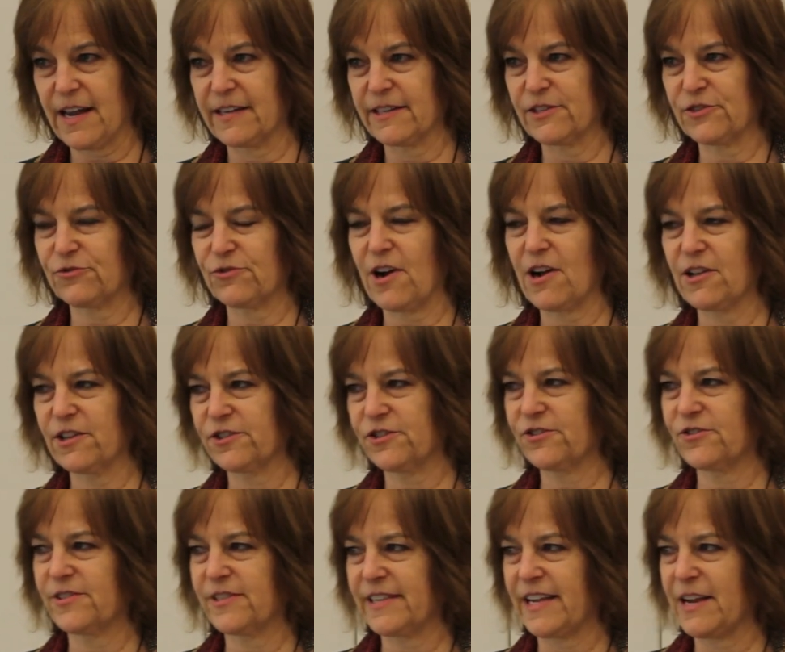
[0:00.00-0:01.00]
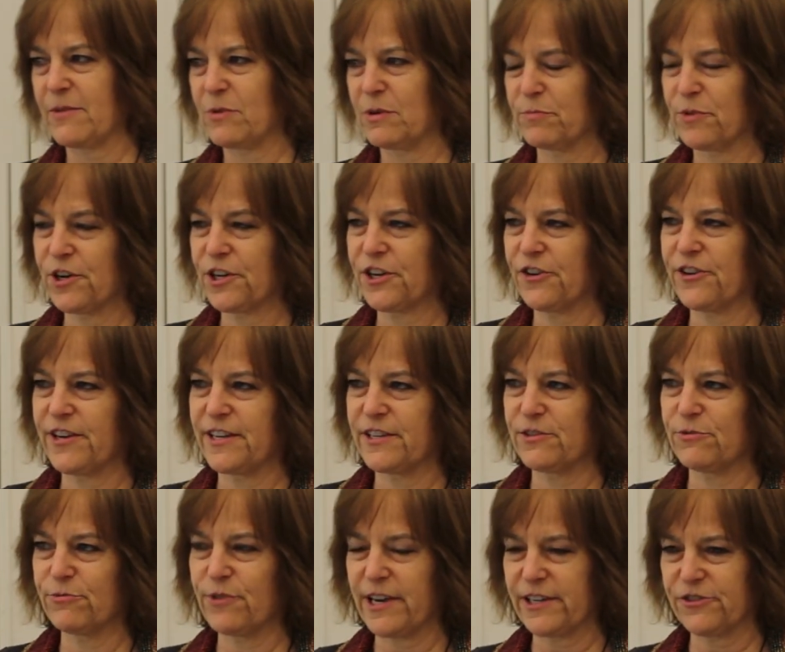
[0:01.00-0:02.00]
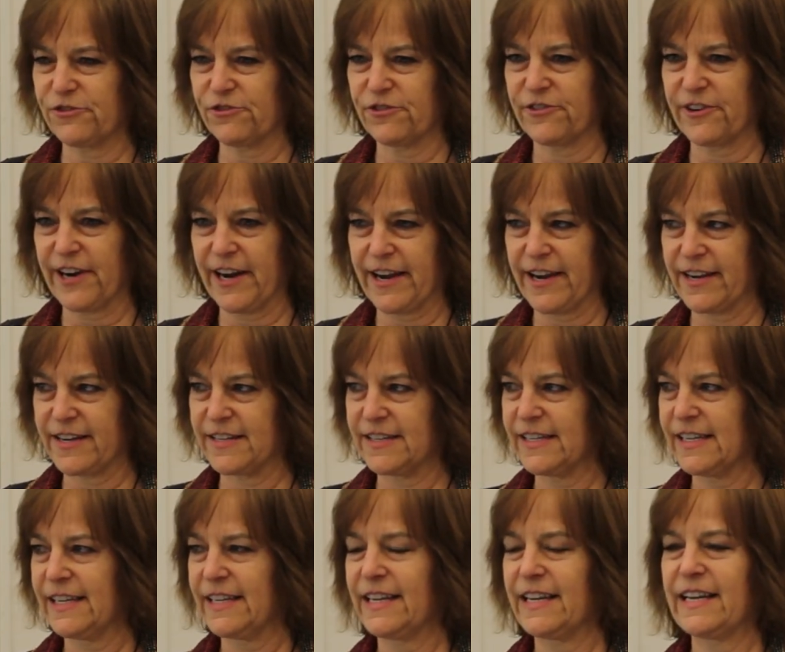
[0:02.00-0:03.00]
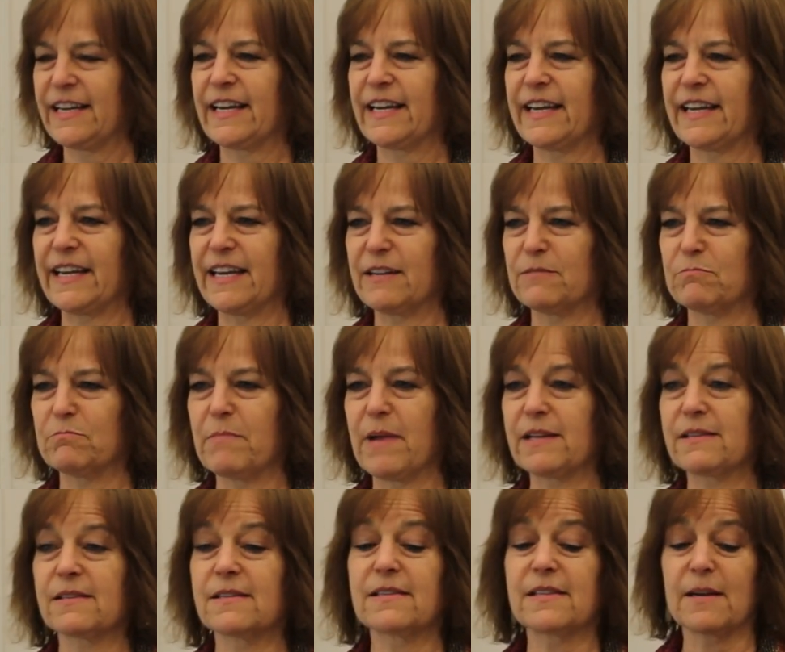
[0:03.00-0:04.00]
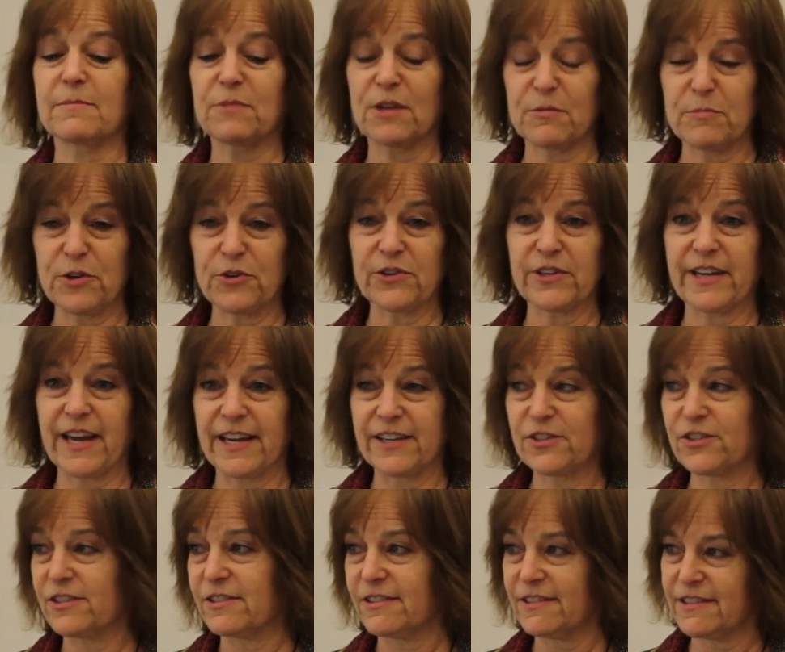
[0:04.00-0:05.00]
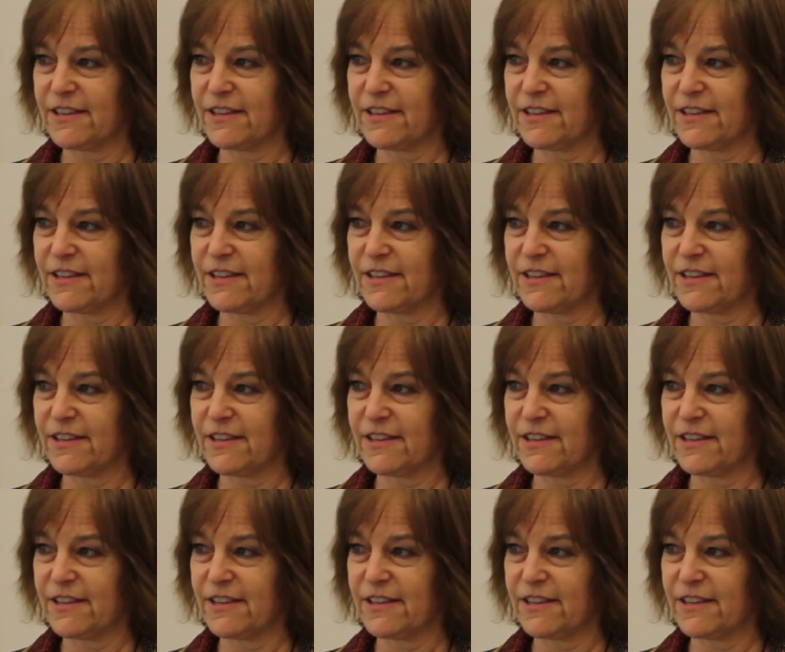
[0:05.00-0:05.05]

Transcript: And astrologers say when Mercury is retrograde, it messes up communication.